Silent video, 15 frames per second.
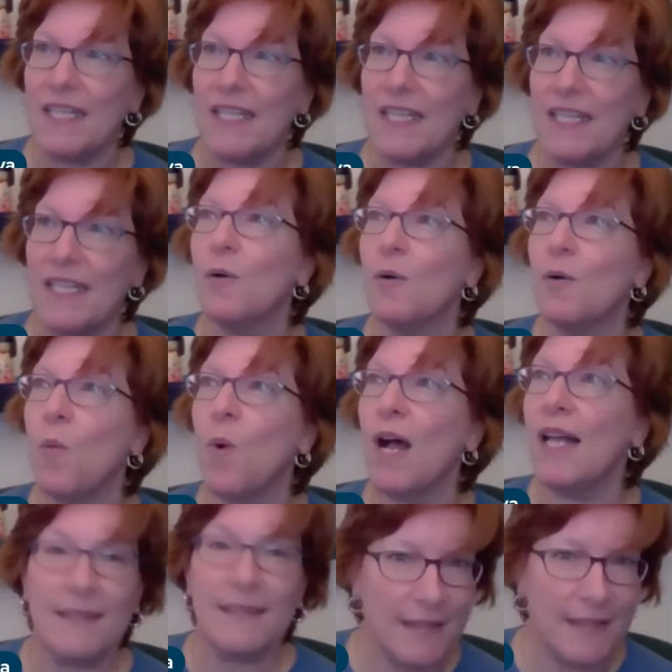
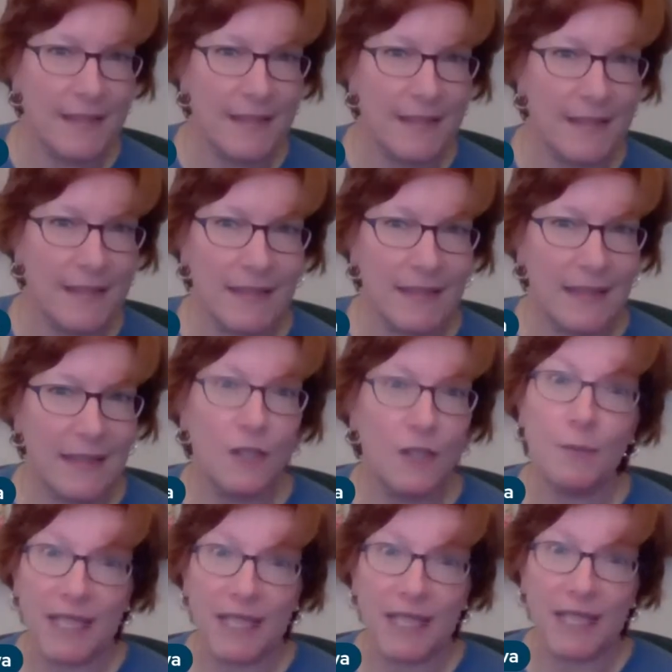was, you
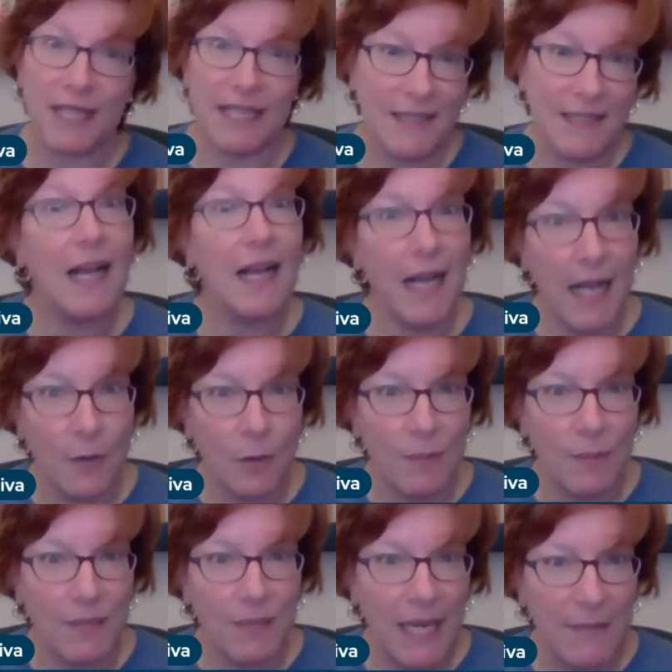might ask,
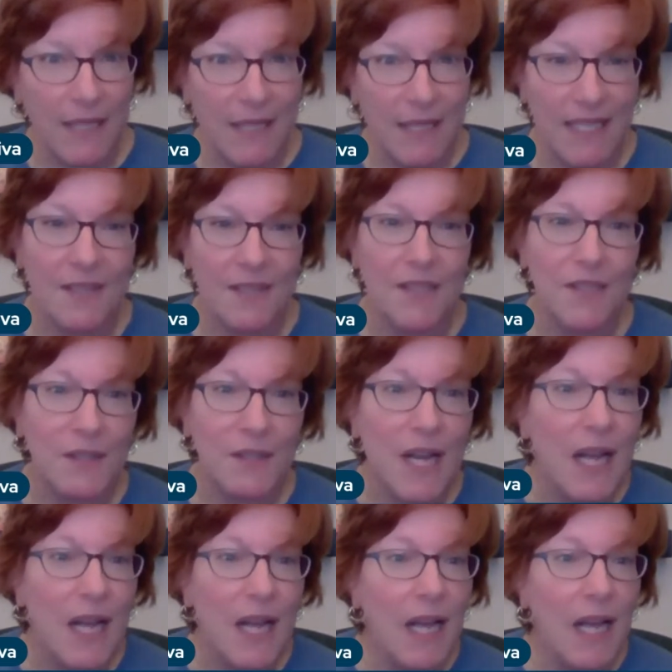I will be happy to tell you,